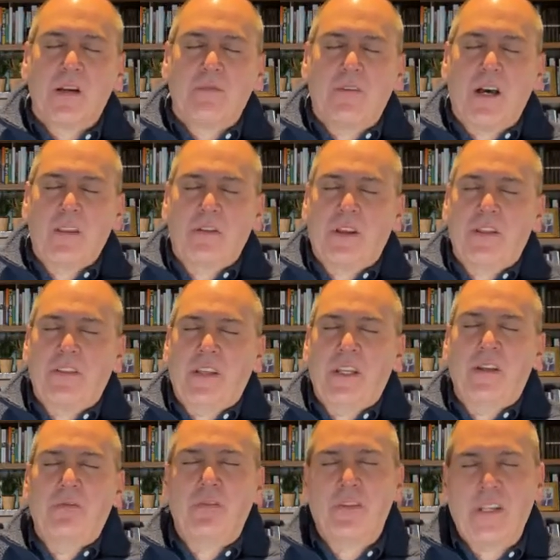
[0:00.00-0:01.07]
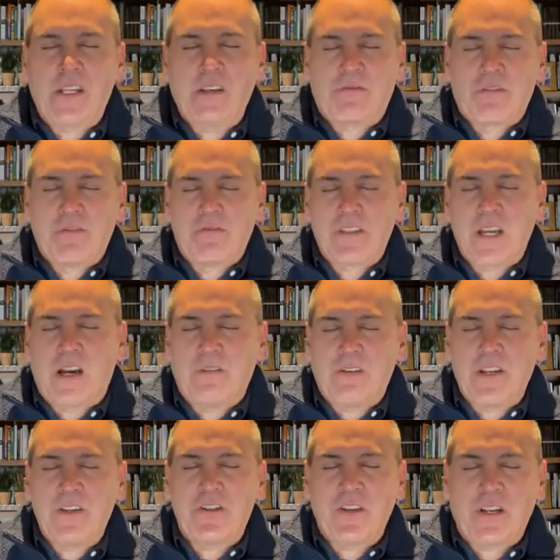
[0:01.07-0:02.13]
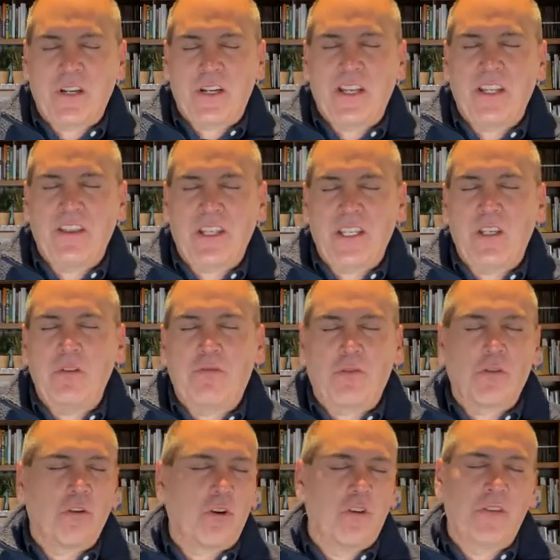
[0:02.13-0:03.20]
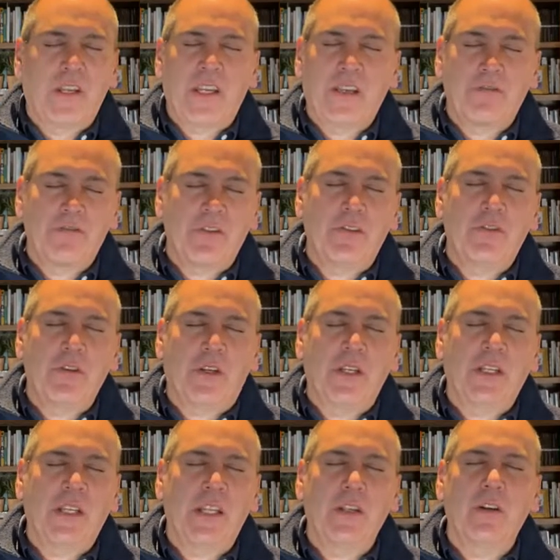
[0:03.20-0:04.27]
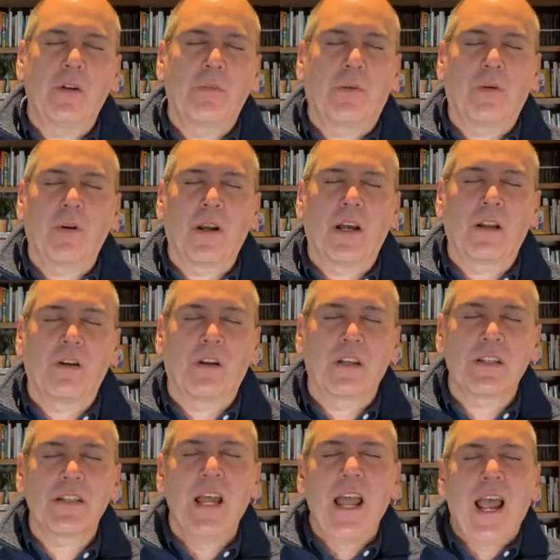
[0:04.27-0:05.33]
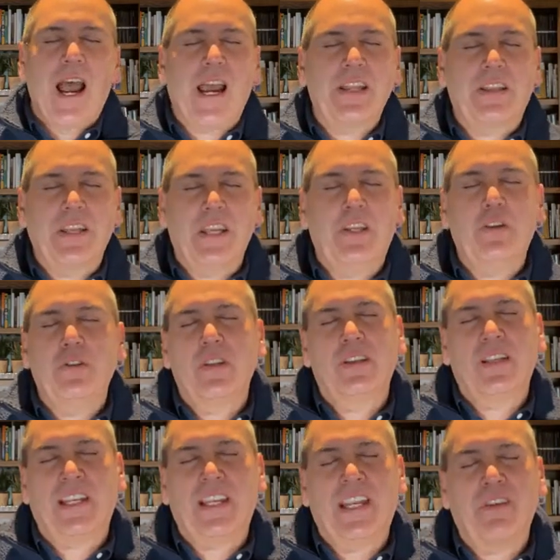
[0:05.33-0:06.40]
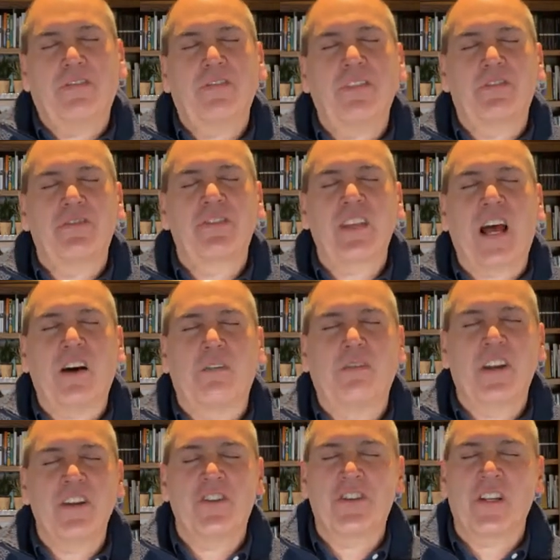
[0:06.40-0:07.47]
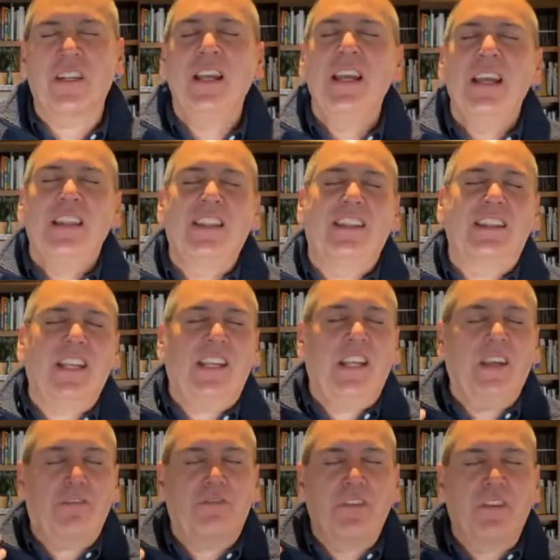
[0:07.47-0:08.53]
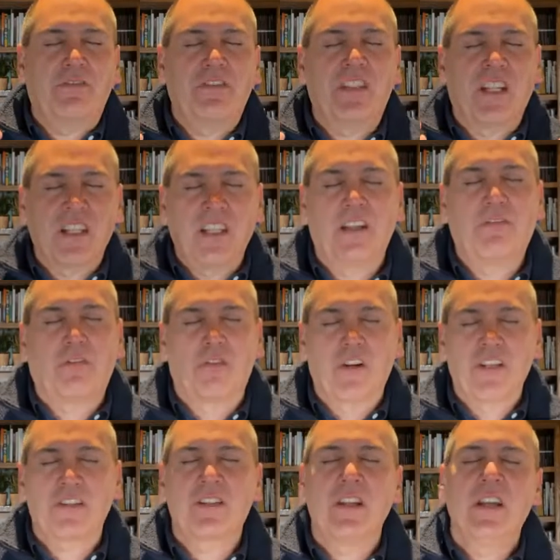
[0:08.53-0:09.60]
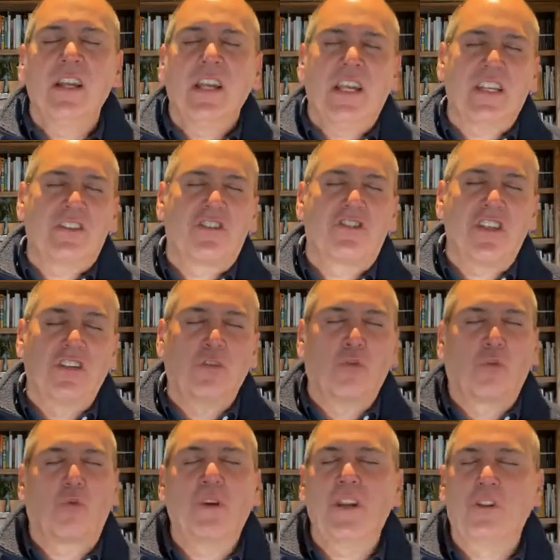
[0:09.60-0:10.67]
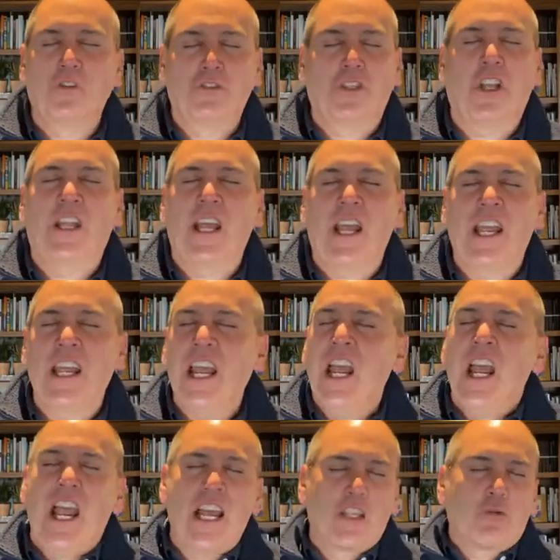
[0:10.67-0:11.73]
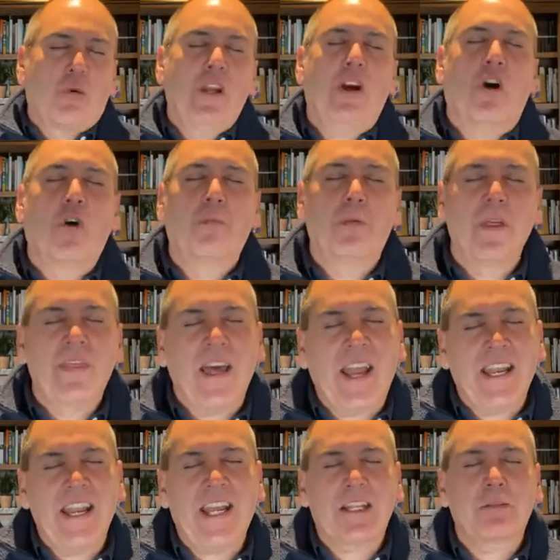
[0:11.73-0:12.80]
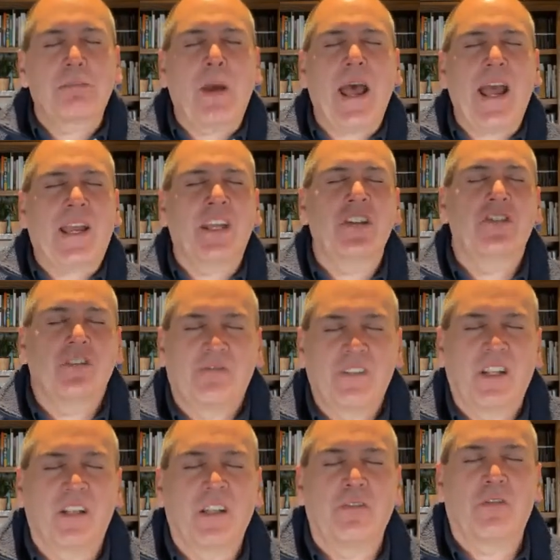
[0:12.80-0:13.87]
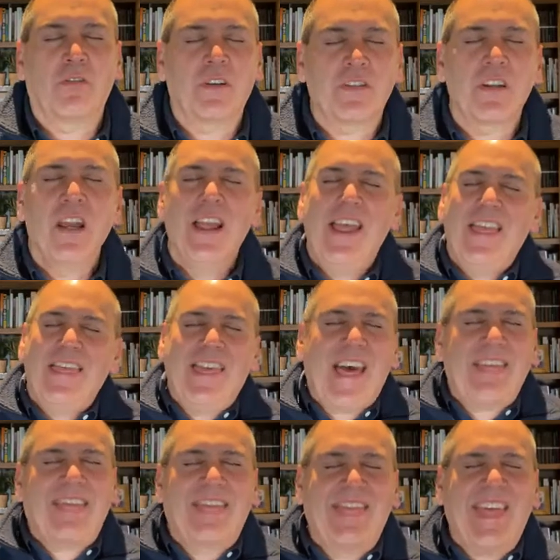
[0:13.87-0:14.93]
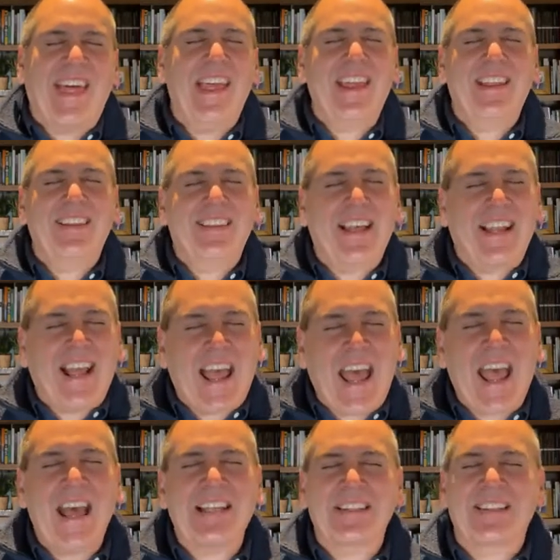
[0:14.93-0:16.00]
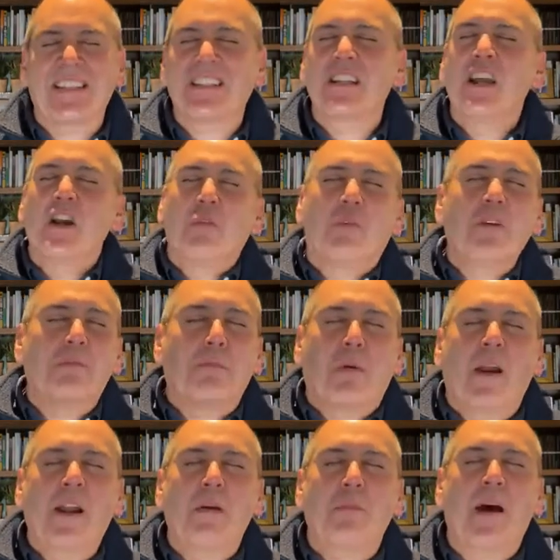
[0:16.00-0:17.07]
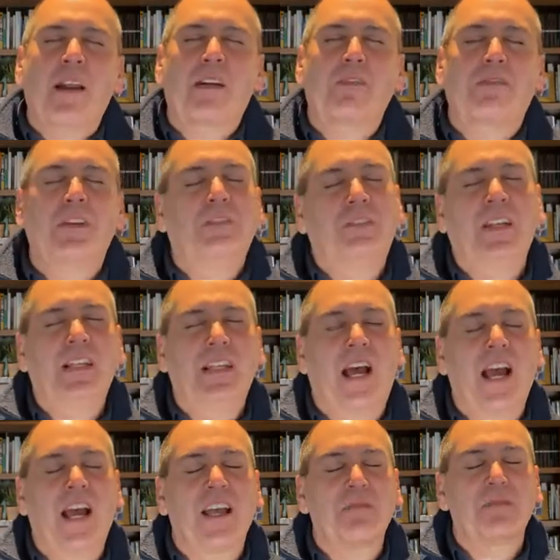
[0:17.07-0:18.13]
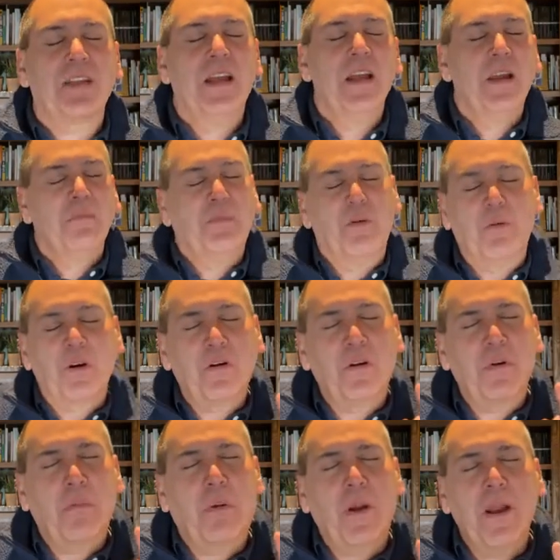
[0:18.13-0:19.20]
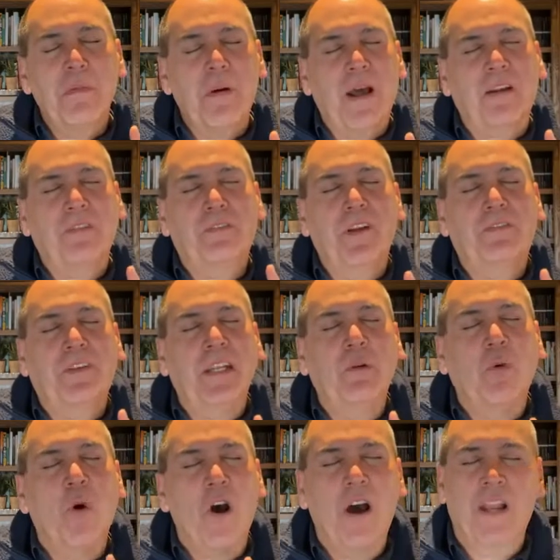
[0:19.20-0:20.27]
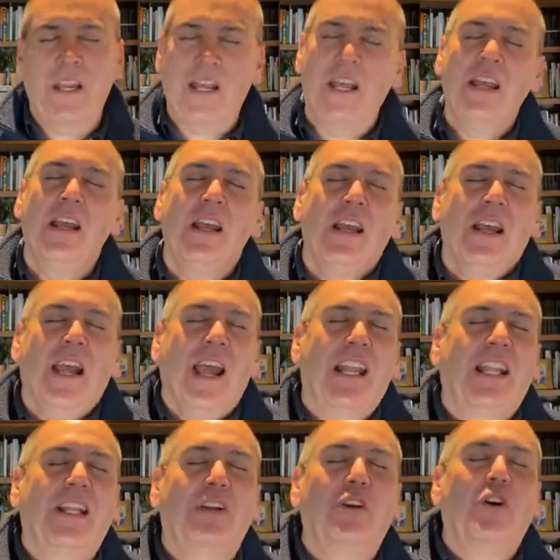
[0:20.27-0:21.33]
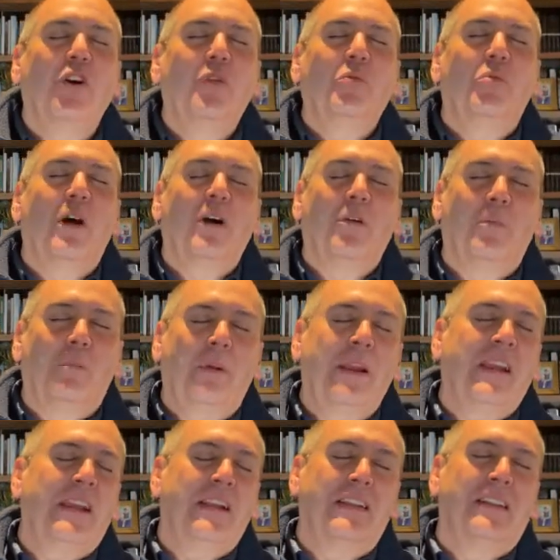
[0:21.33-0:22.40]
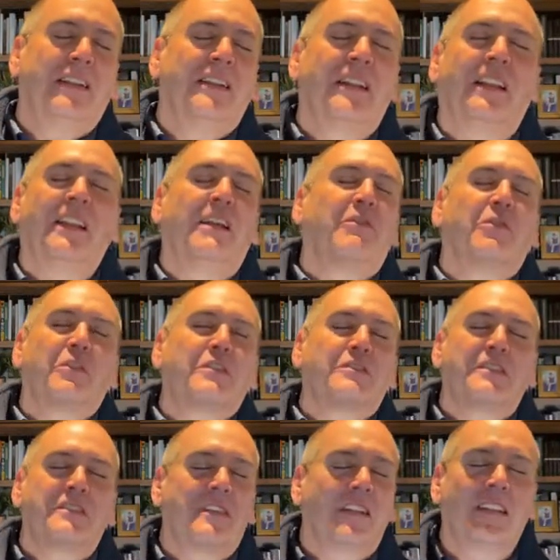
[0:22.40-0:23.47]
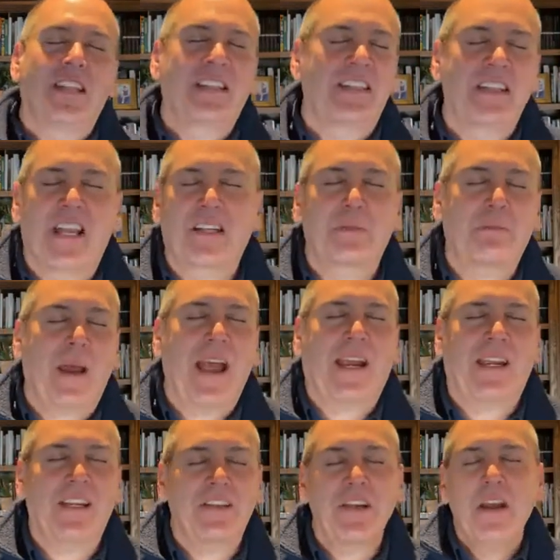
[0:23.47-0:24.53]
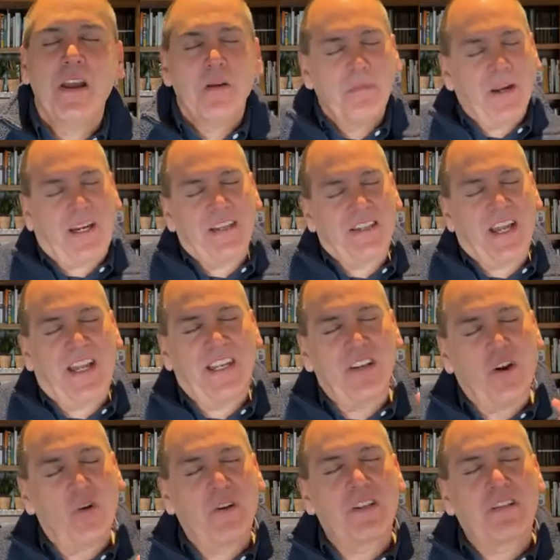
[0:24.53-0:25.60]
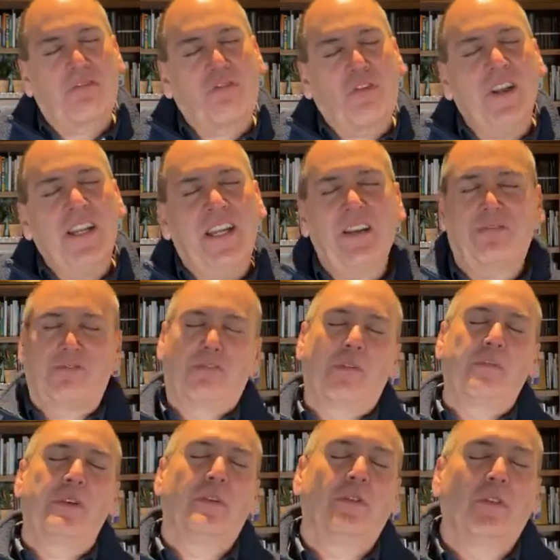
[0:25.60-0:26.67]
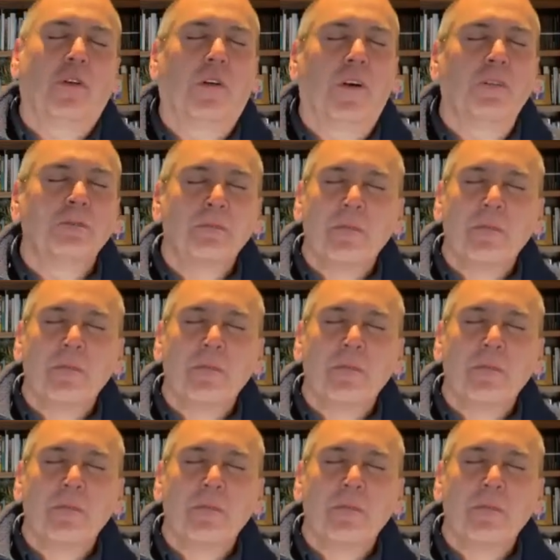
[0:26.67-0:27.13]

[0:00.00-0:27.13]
Father, I thank You for the gift of salvation, and I thank You for all the gifts that You continue to pour out on us. I thank You that the gift of salvation, that the gift of deliverance is still real today as we open that next package of deliverance. That thing that has us. We've prayed about it 50 times, but we're going to pray about it 51. And it could well be that deliverance is in this next package, because I know it's a free gift from You, Lord.